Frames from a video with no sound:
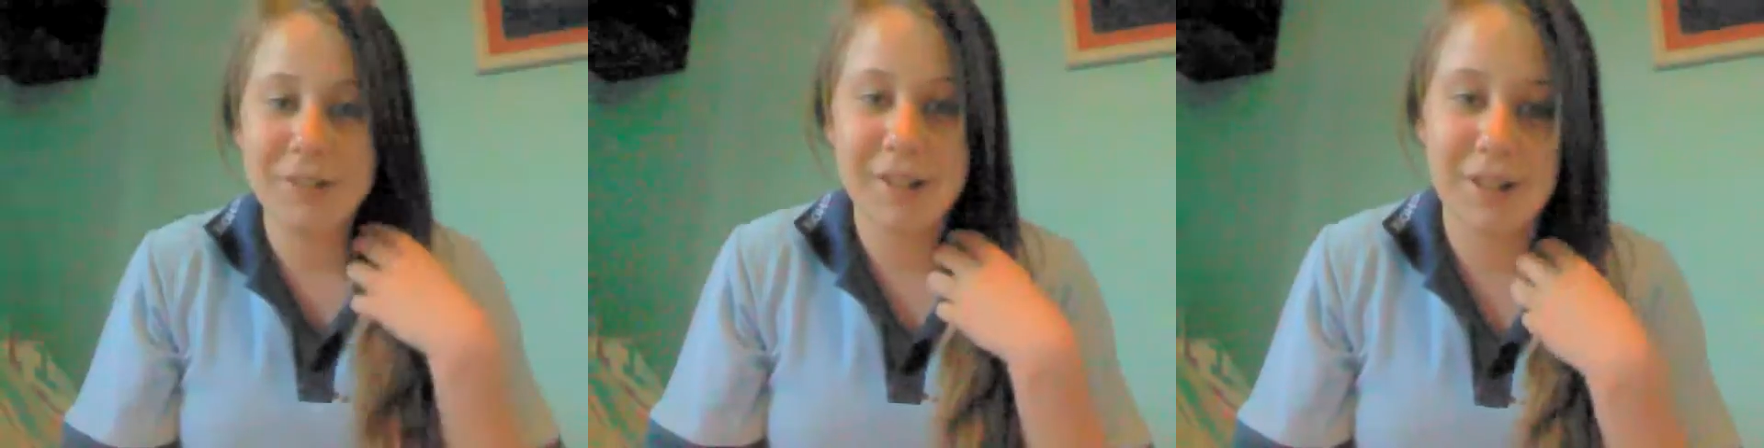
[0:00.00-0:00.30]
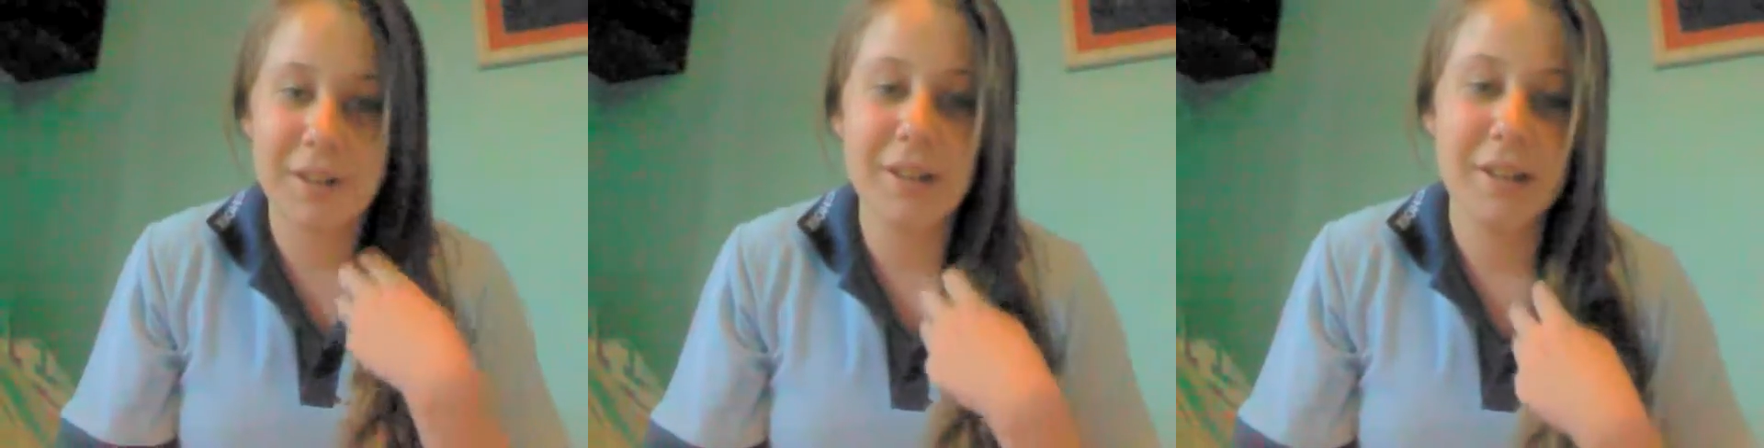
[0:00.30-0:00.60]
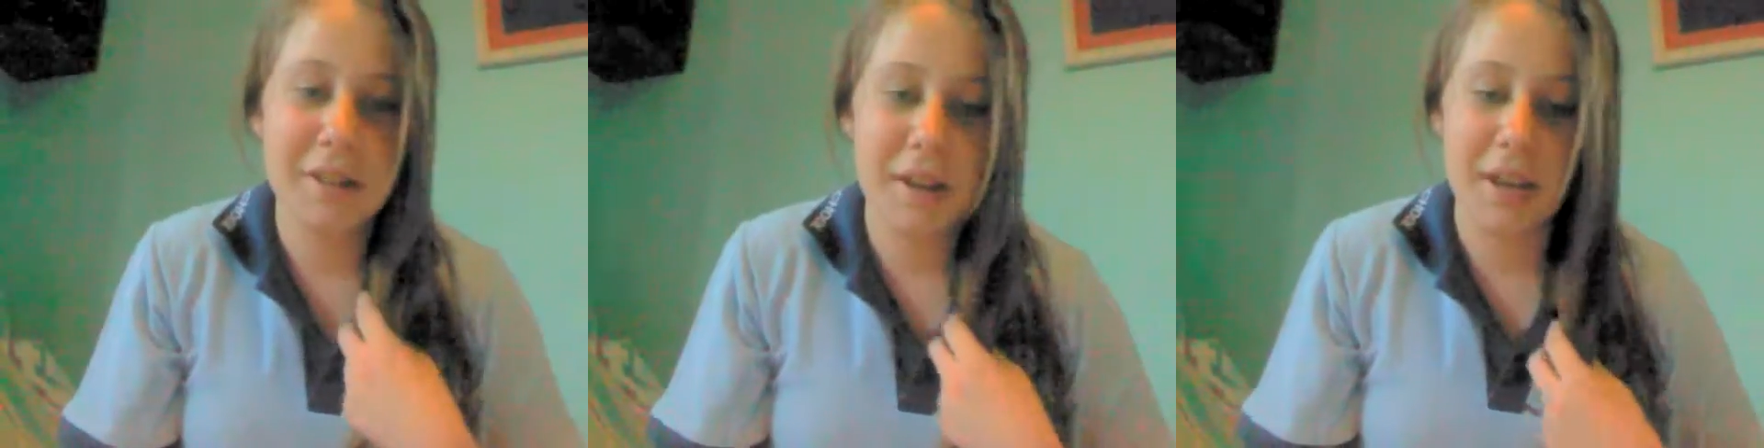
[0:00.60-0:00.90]
Rianne,
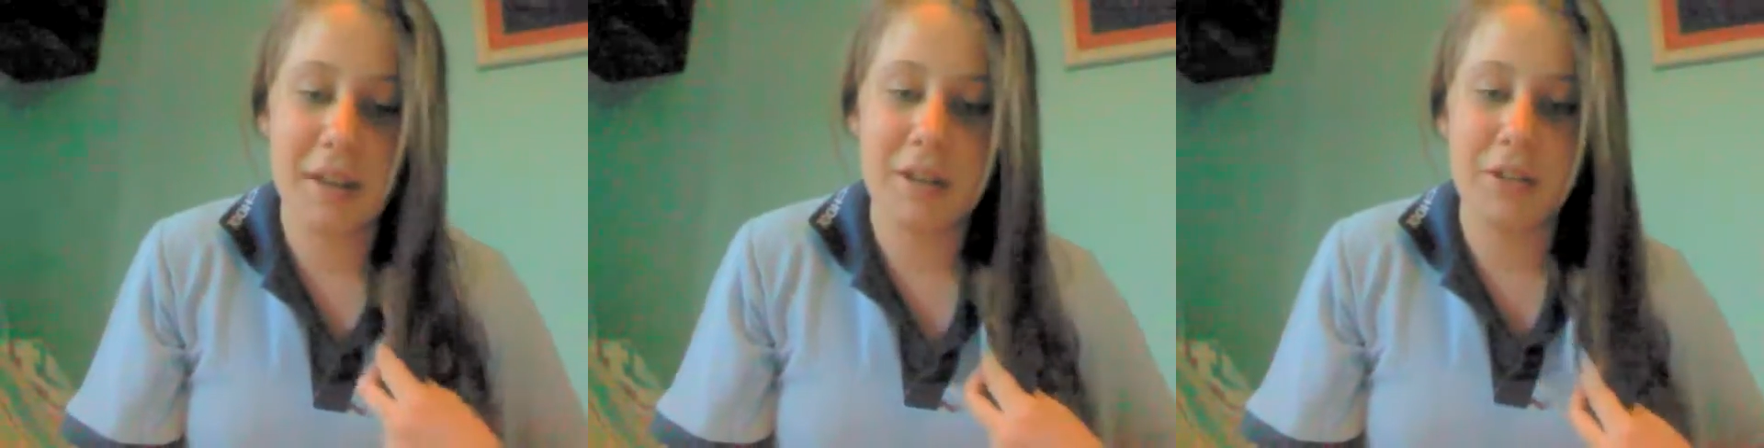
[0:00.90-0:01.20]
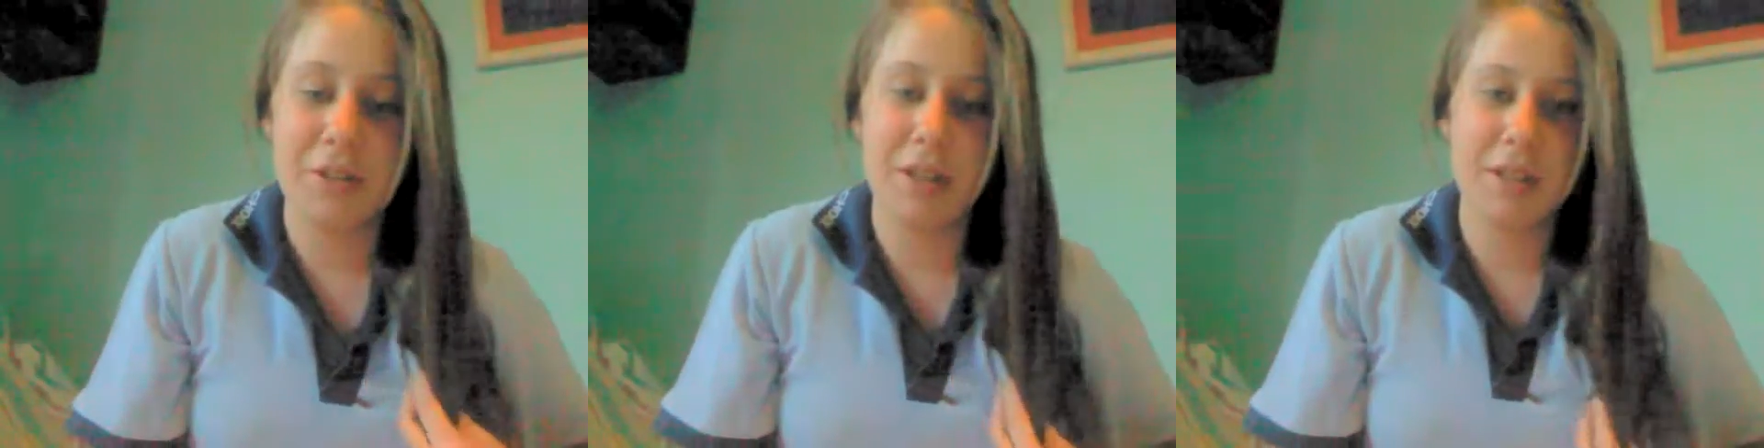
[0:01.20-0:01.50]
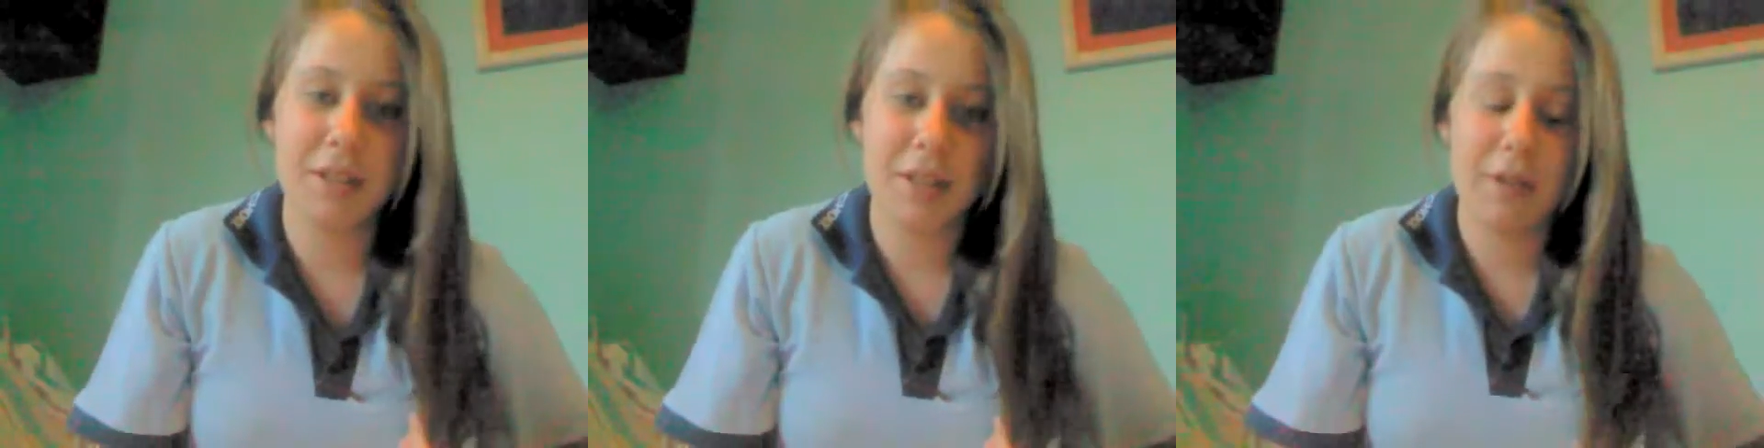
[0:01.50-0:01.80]
and in
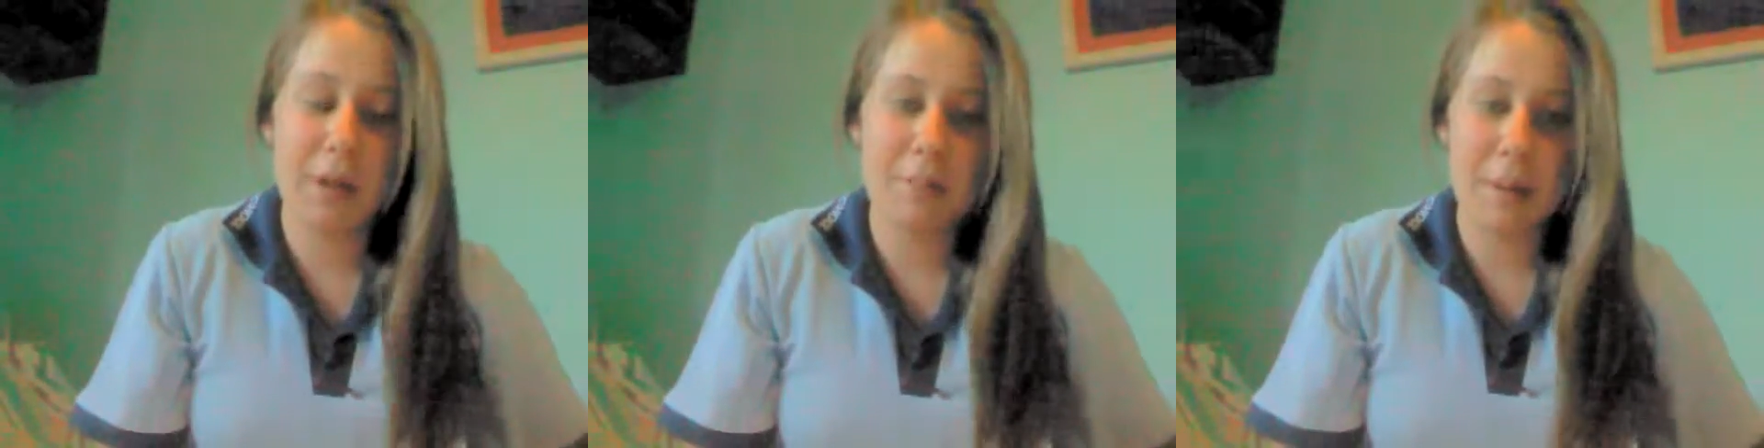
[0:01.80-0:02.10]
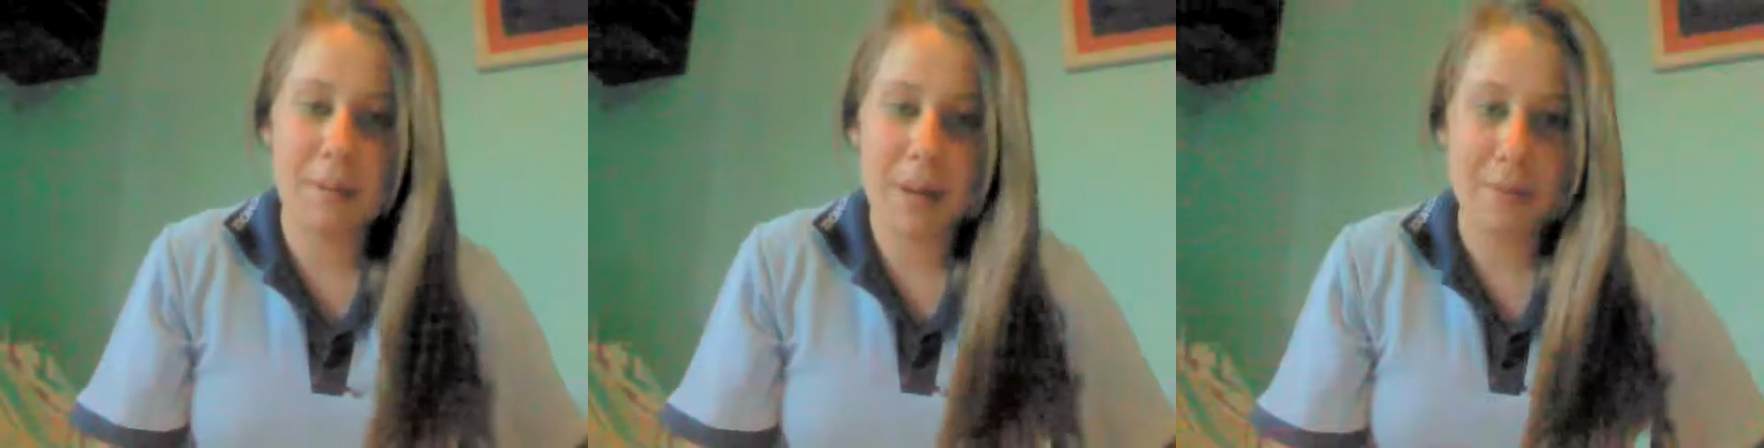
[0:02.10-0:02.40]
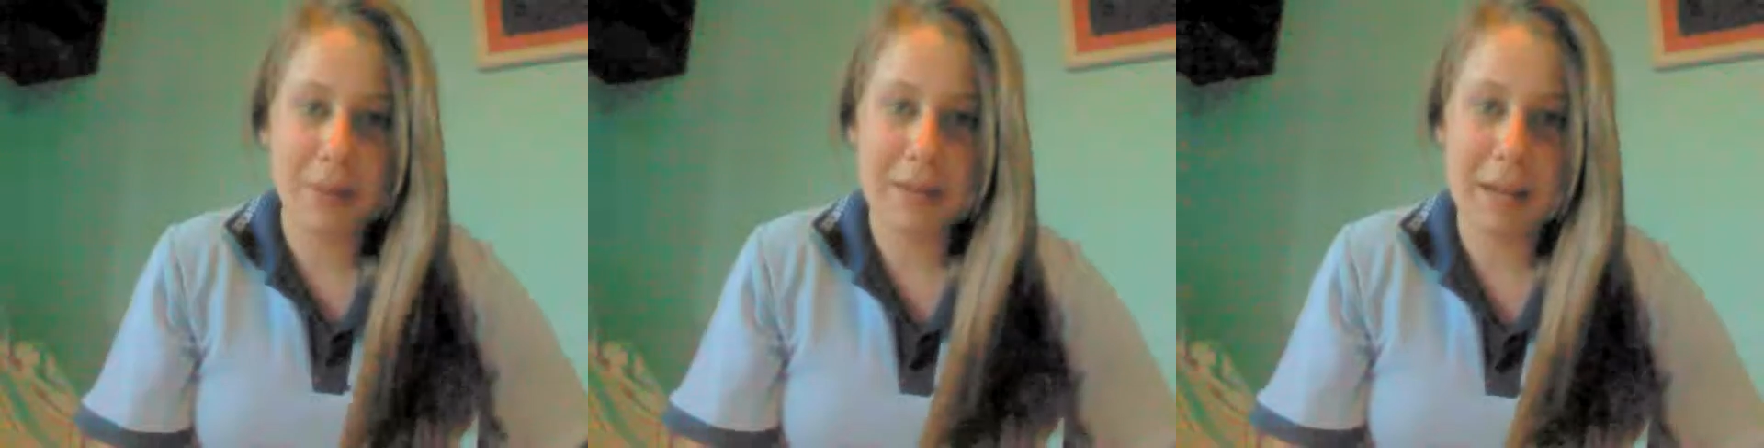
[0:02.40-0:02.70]
2007, my mum
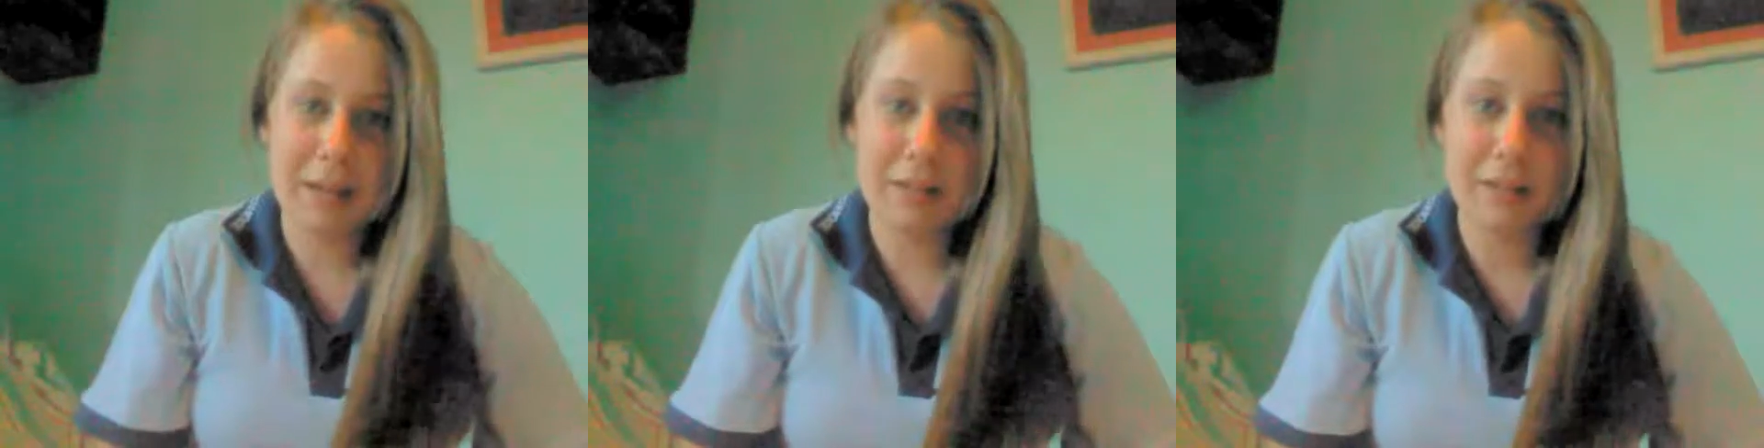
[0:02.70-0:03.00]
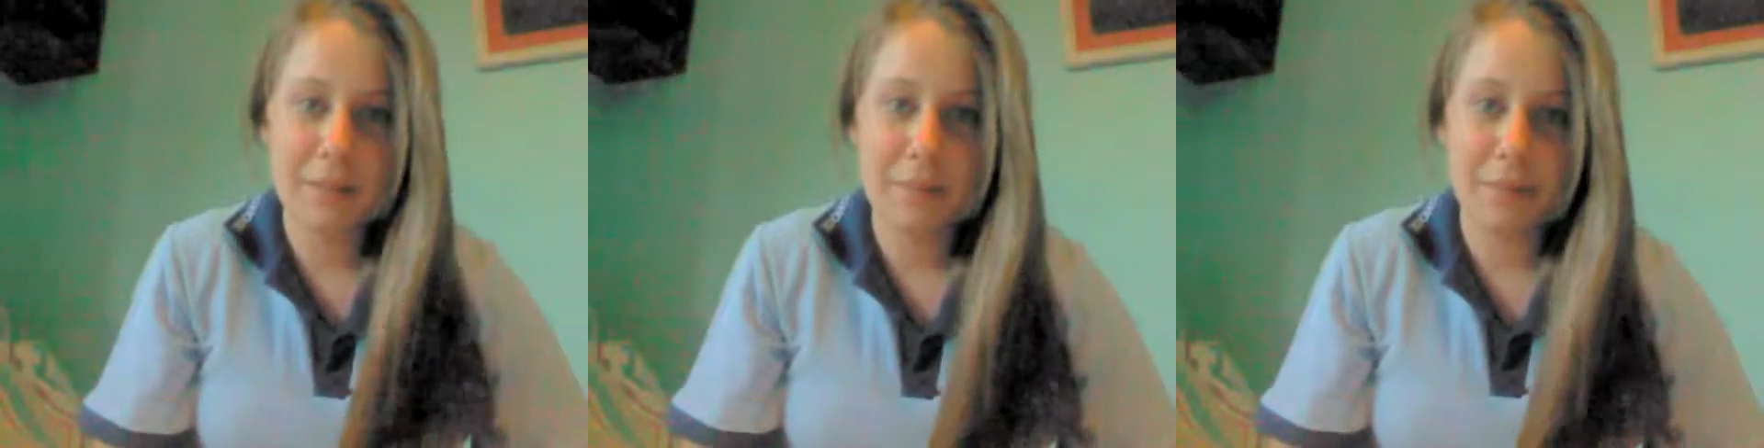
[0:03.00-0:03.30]
had breast cancer,